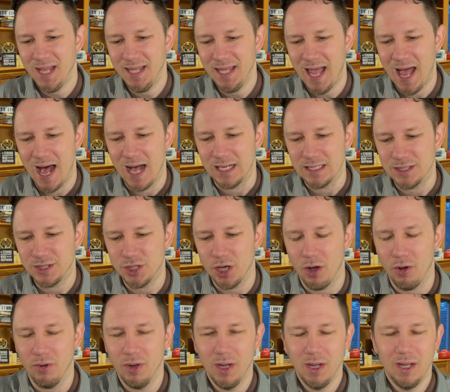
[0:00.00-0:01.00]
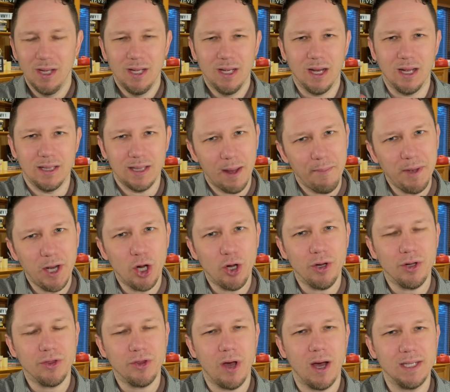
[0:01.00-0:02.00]
Yeah. So let me know
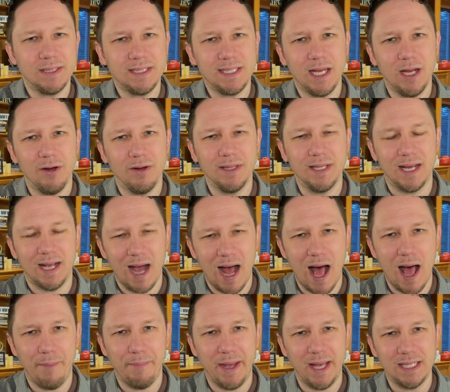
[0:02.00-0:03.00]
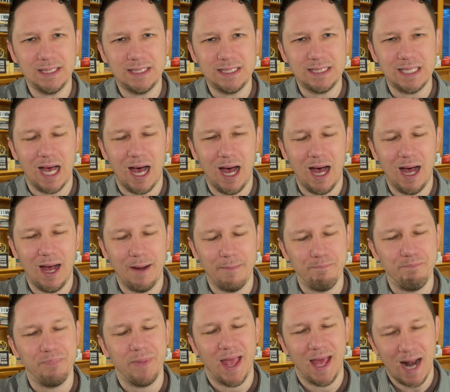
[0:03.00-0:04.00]
your thoughts here in the comments,
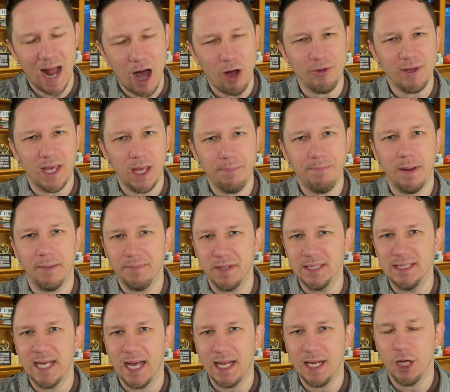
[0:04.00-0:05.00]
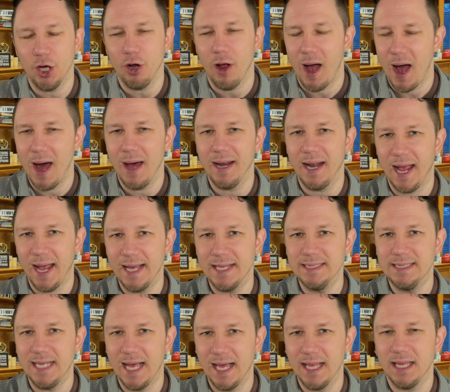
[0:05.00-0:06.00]
and I'll keep you up to date here on a
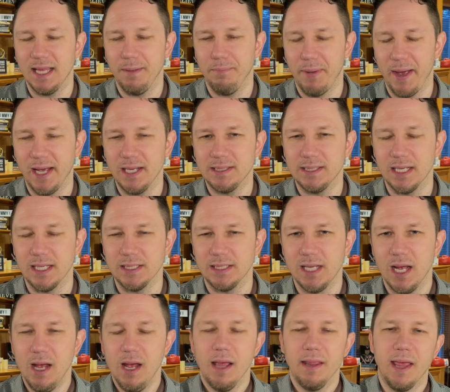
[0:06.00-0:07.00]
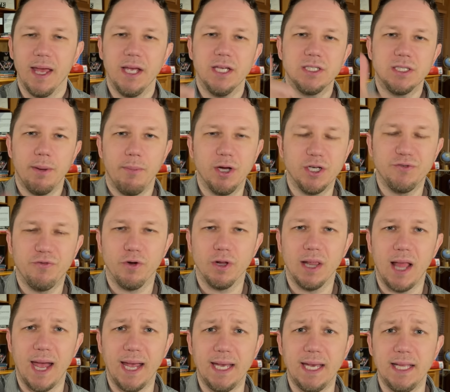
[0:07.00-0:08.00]
daily basis. Thank you so much for
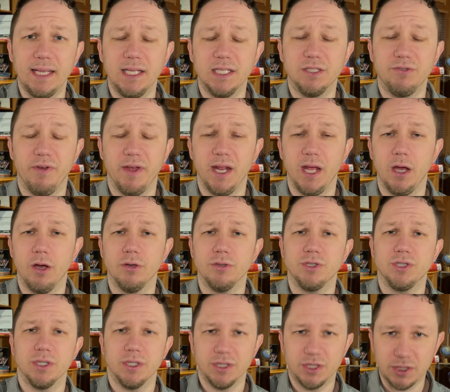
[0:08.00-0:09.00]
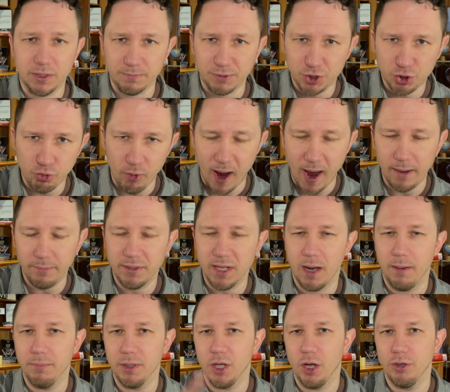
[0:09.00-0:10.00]
liking these videos. Subscribe
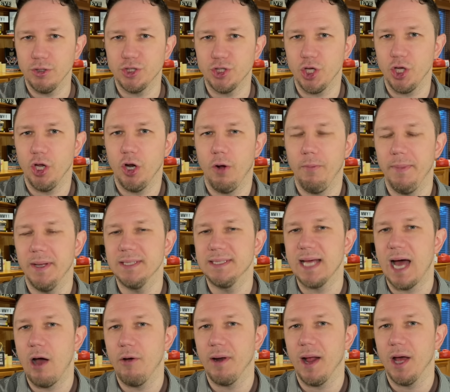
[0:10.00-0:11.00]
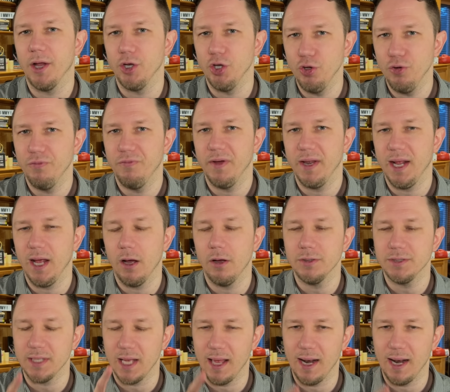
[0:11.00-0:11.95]
down below so you don't miss out on new videos,